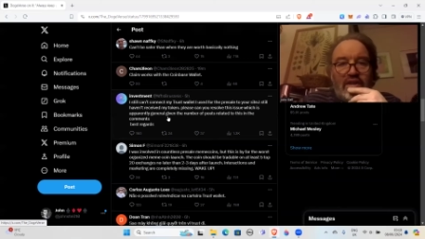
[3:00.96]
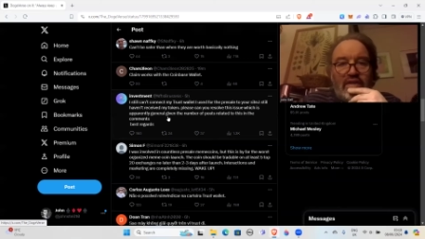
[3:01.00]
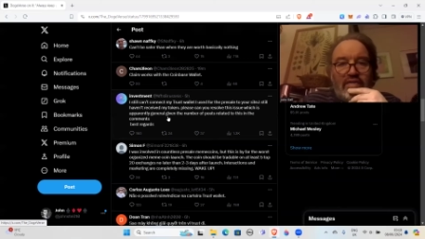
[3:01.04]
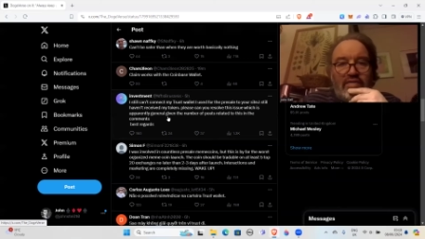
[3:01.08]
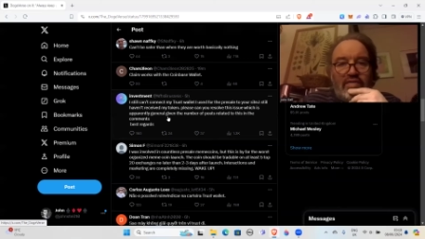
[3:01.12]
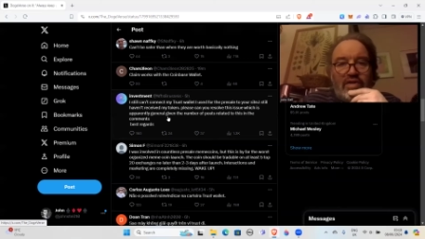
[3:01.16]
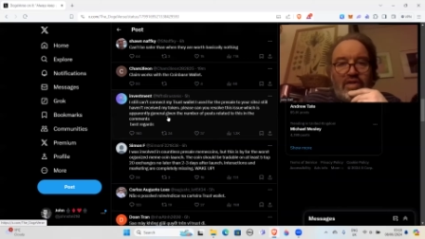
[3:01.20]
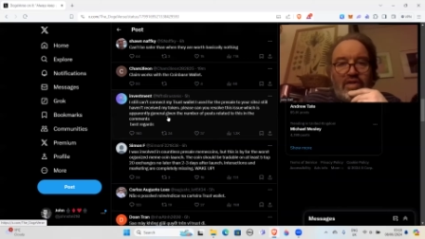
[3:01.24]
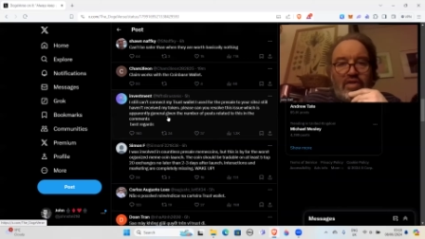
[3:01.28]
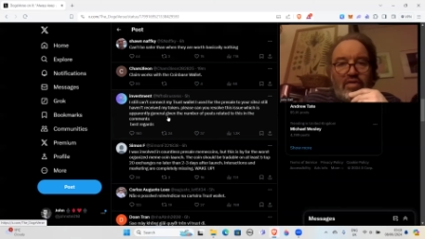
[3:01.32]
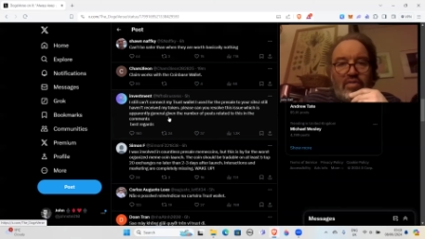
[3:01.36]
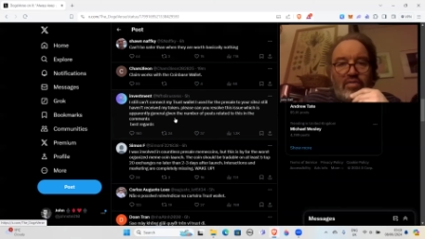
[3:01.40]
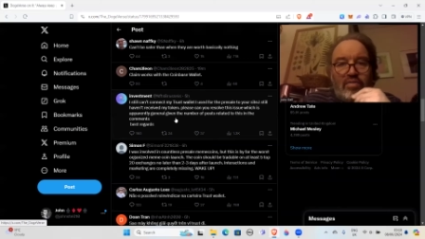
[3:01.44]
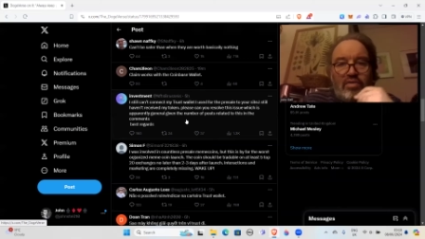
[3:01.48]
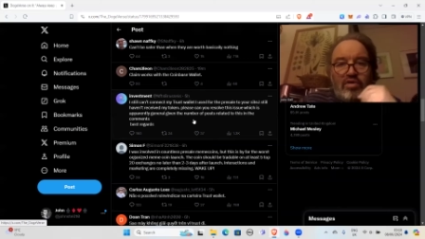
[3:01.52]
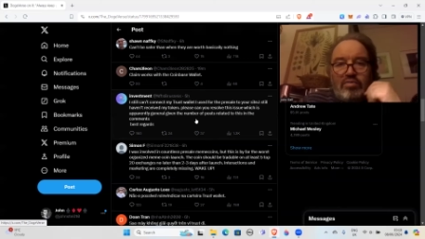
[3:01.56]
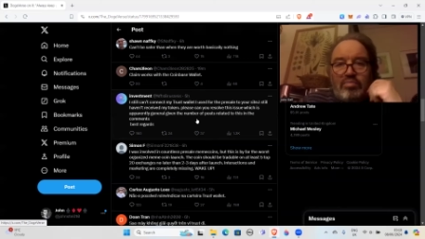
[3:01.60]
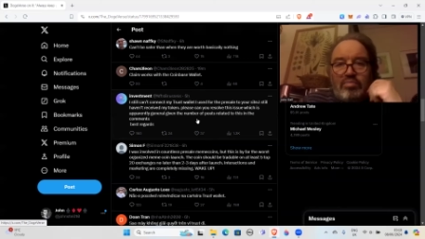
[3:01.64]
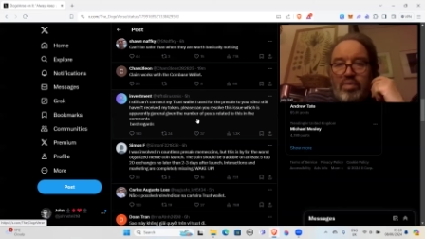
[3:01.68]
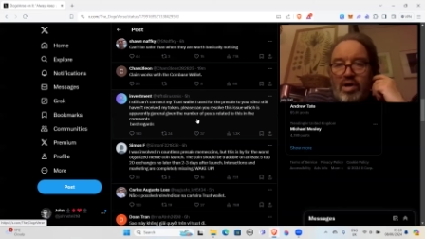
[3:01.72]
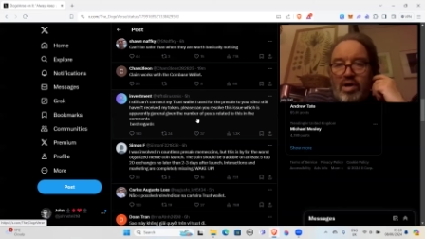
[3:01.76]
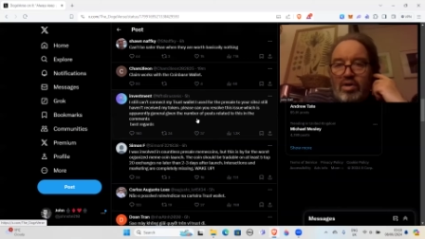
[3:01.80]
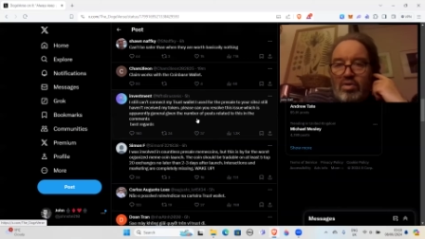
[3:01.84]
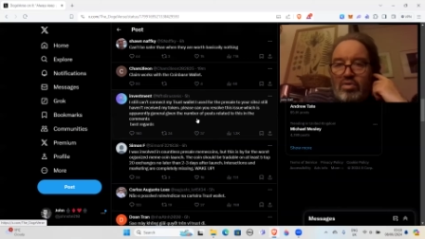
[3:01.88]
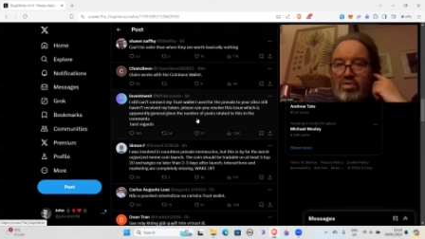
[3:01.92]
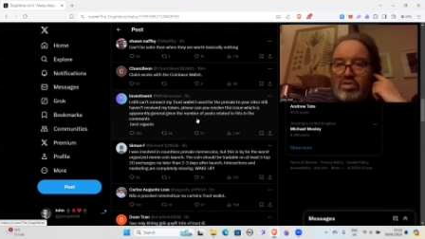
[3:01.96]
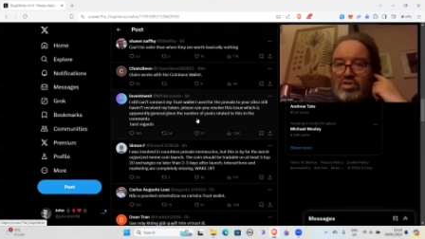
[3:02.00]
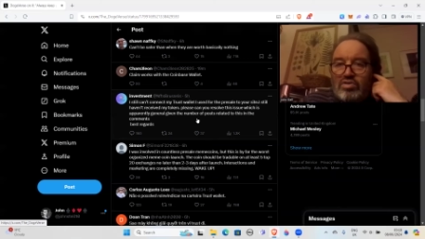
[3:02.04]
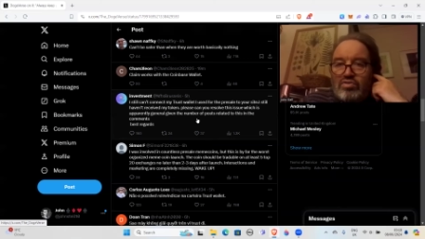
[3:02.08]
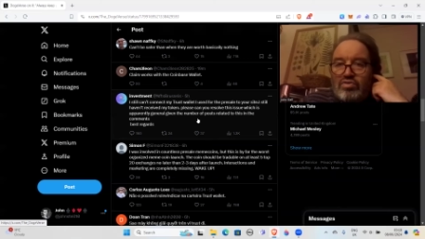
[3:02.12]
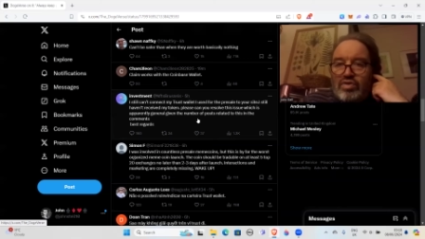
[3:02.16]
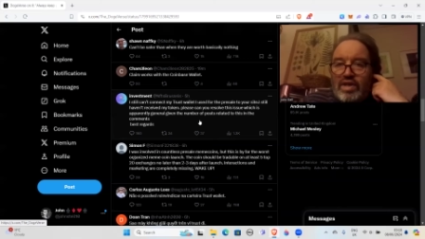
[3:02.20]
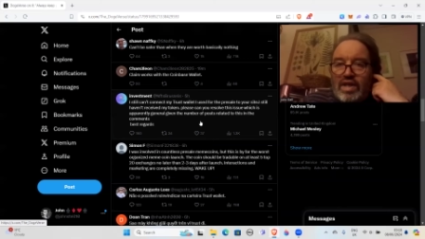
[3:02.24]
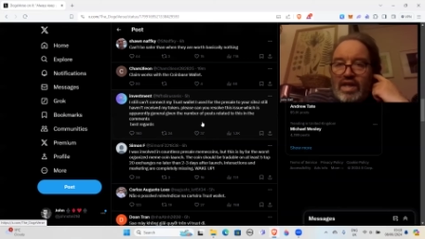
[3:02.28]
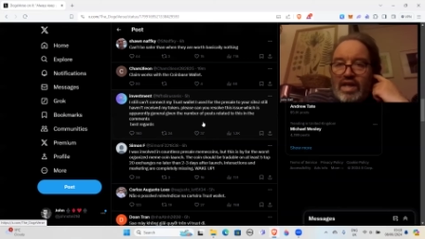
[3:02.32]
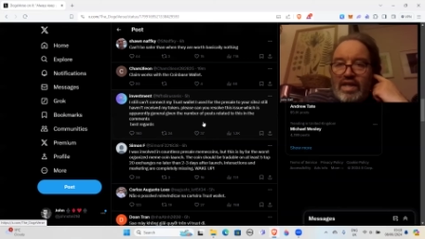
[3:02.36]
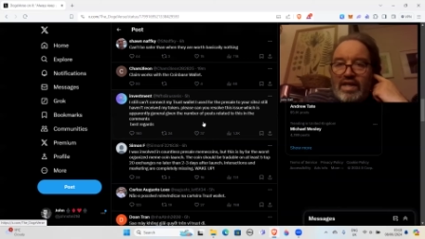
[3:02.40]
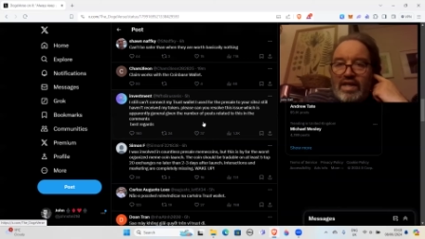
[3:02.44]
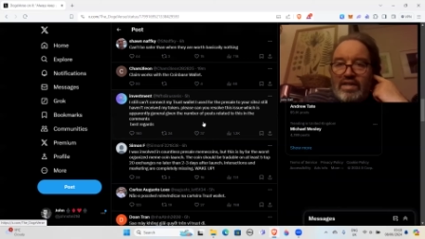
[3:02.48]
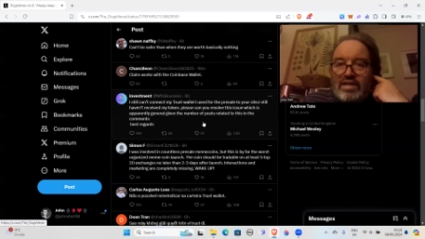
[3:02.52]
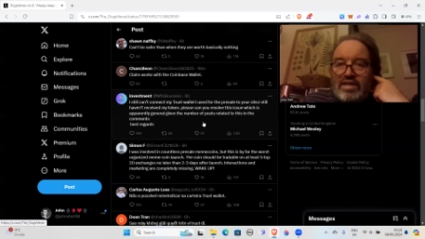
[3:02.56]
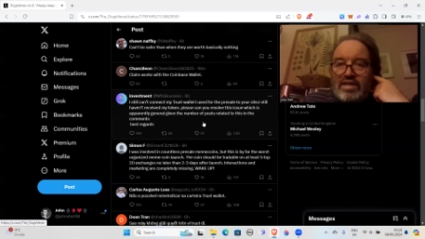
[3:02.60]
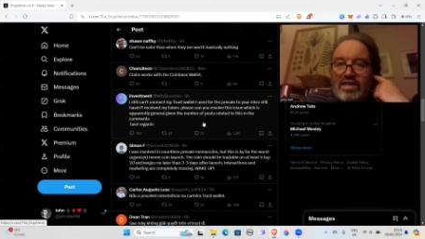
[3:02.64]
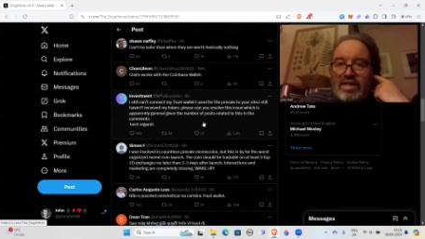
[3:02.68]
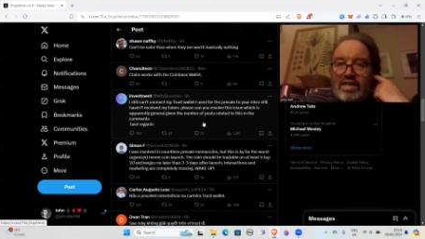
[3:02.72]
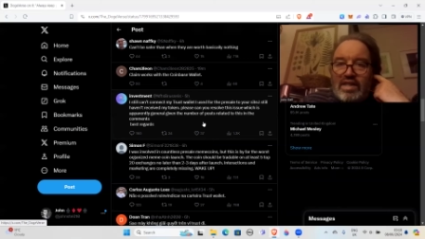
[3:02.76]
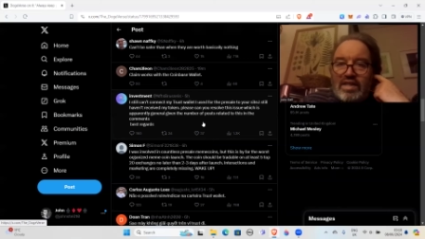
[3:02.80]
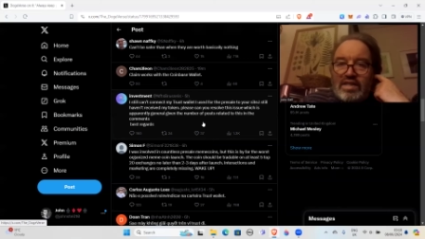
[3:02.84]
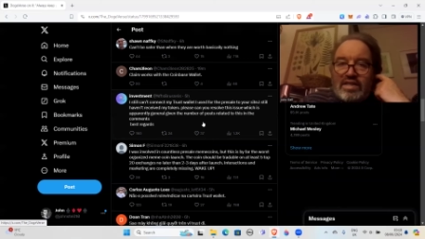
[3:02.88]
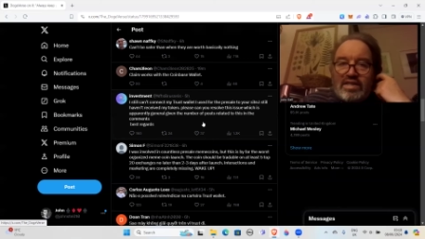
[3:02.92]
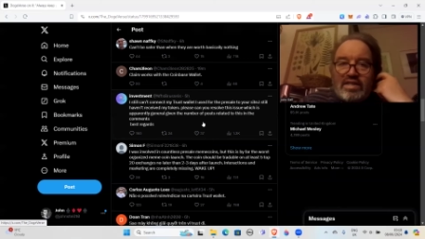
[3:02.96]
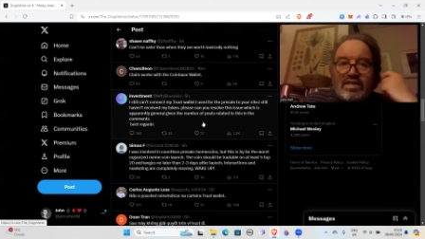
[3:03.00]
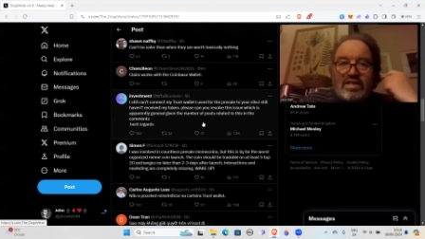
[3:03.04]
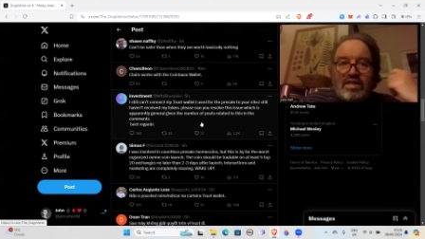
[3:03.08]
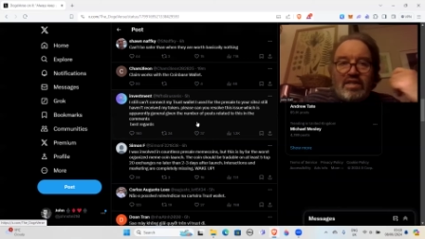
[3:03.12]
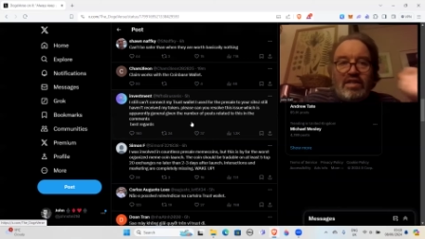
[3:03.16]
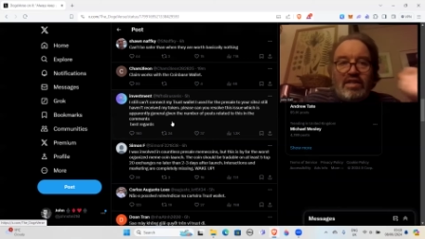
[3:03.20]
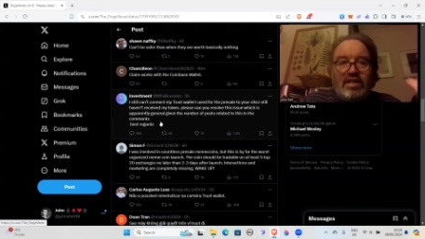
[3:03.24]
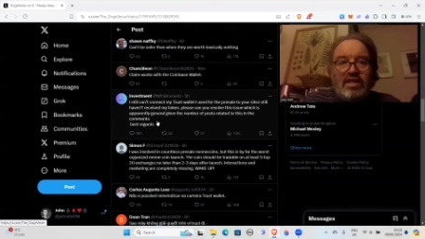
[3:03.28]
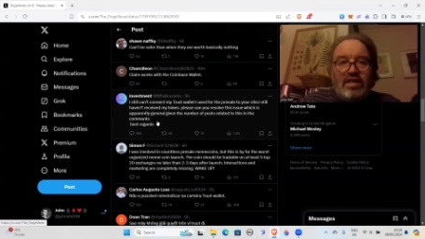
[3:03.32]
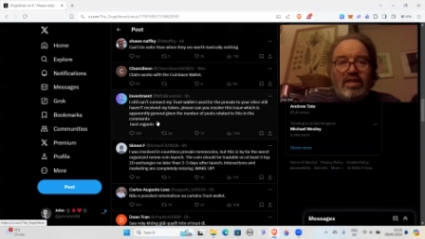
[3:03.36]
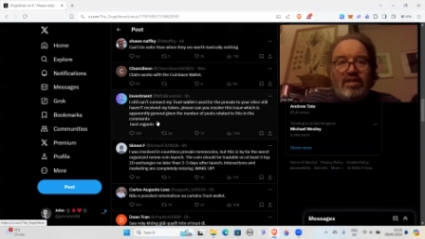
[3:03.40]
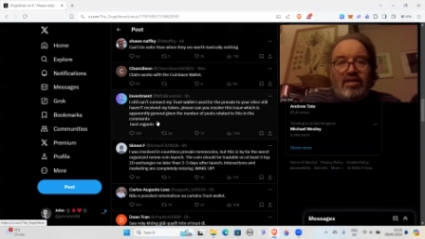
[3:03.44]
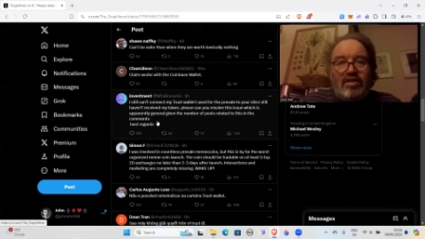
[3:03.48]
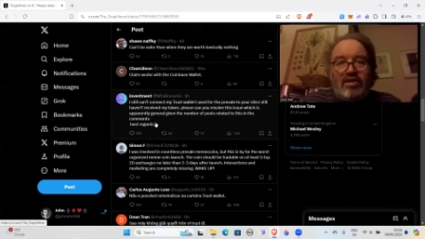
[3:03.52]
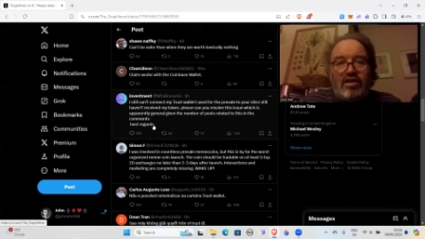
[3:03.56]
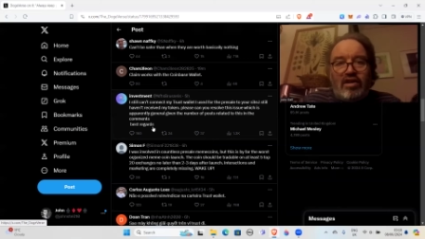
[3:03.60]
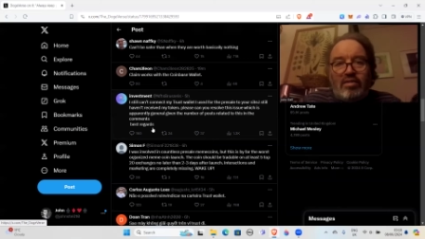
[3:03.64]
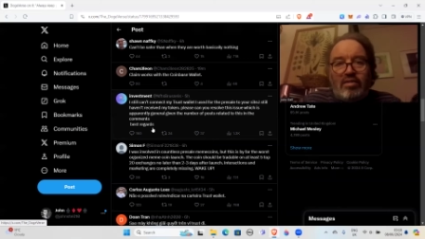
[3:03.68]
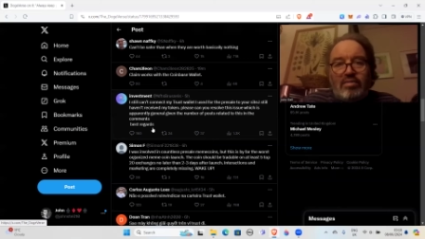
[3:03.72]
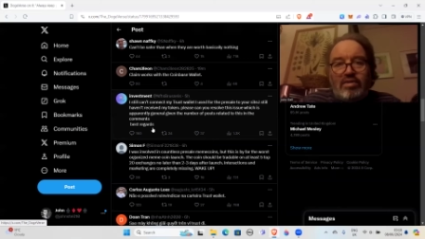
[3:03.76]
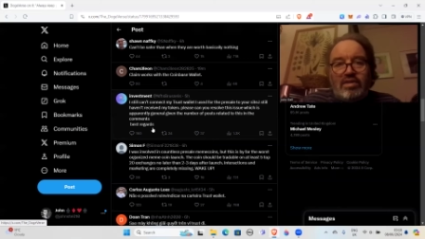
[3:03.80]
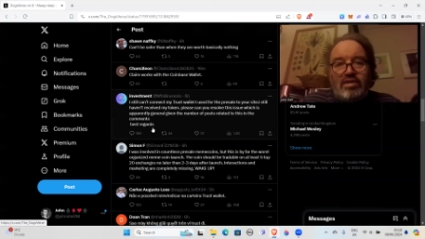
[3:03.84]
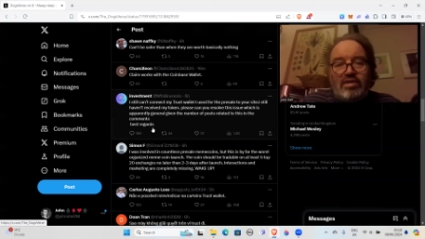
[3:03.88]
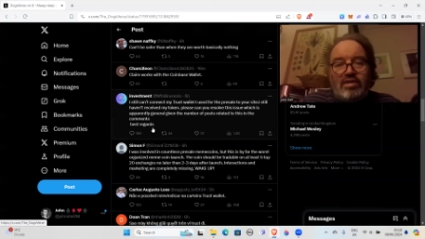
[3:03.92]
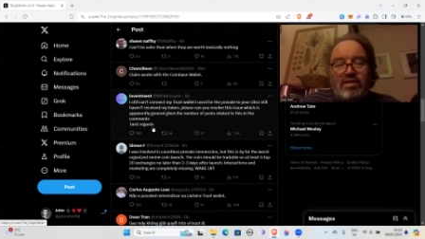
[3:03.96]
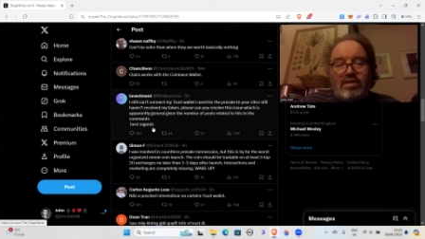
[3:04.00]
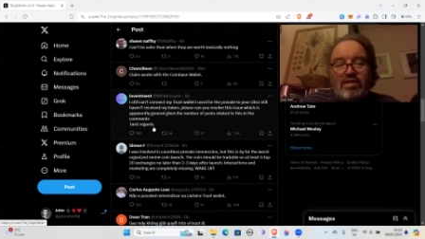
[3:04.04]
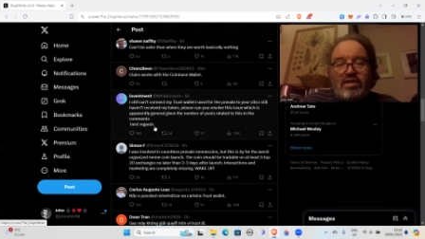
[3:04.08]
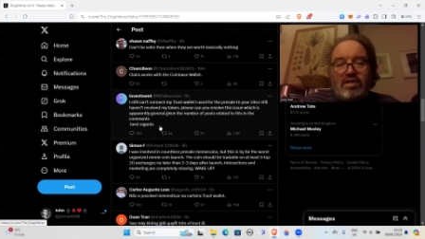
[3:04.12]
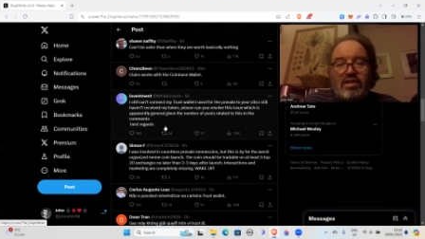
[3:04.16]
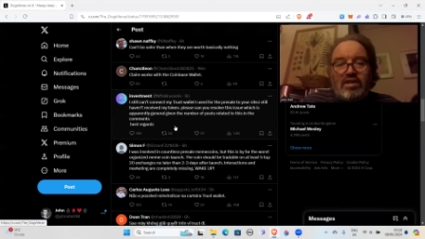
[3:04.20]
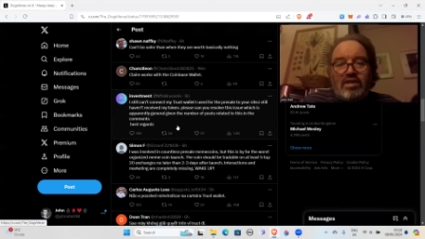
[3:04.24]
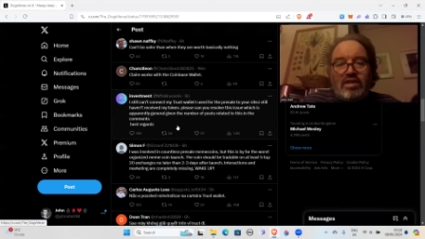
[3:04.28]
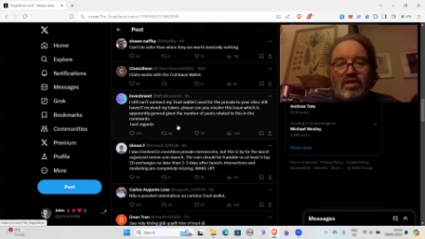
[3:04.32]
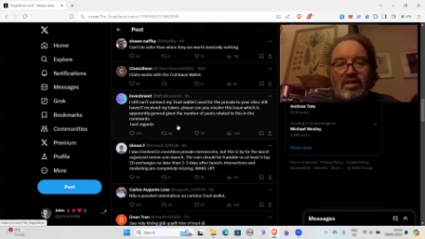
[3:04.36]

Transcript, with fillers: given the number of posts related to this in the comments.